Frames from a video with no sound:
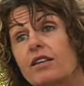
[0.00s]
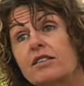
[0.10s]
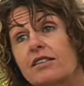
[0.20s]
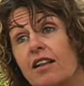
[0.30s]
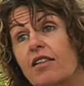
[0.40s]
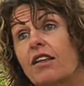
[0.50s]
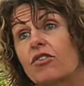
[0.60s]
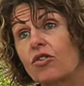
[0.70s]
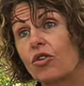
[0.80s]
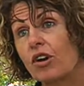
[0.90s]
in to tell their
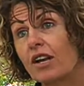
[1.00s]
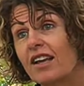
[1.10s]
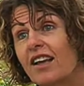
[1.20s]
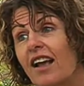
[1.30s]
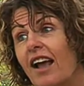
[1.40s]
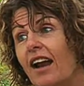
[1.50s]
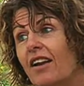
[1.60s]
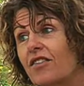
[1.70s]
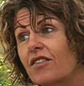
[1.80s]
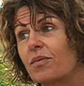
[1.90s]
story and
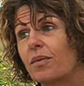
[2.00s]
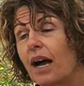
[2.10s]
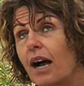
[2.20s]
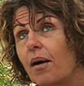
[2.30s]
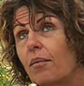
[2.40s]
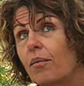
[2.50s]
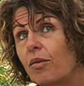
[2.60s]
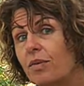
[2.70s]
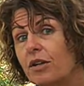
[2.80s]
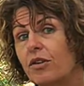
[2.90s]
it's, um,
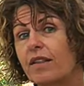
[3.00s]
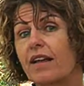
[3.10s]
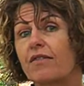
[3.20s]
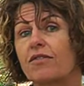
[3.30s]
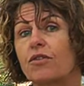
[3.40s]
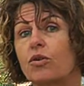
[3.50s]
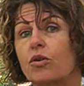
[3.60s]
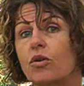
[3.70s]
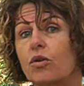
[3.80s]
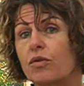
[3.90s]
we've been doing that
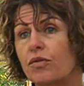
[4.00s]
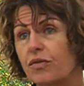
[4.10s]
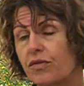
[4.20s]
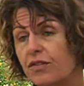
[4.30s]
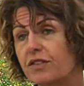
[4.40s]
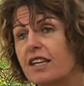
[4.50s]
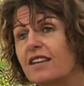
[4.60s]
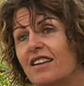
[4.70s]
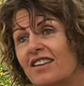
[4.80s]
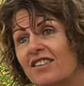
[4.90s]
for
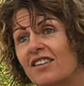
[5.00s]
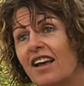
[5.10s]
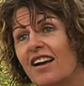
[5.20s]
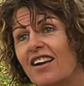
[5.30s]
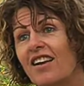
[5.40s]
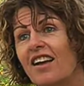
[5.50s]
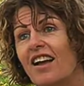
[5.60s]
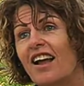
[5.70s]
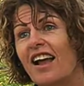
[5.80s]
15 years now. Yeah.